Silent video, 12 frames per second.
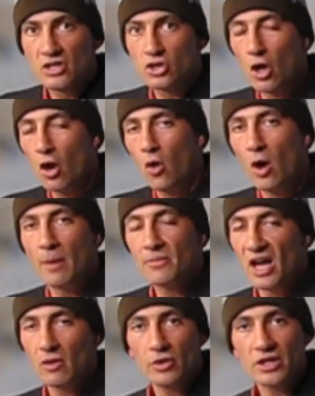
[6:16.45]
So
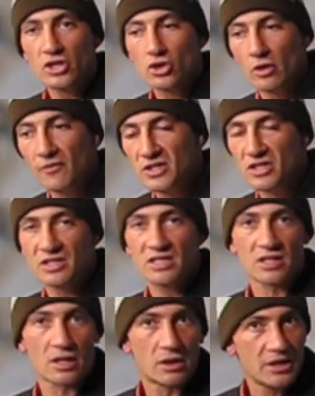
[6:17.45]
I'm not really sure if he just
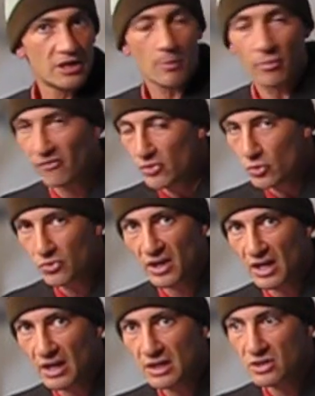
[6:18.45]
needs to clean up a few
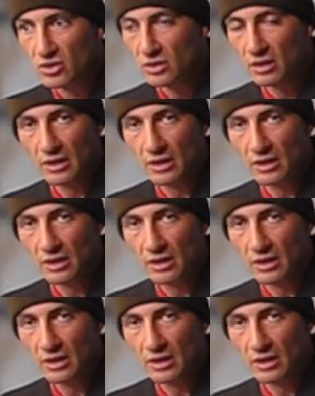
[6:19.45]
things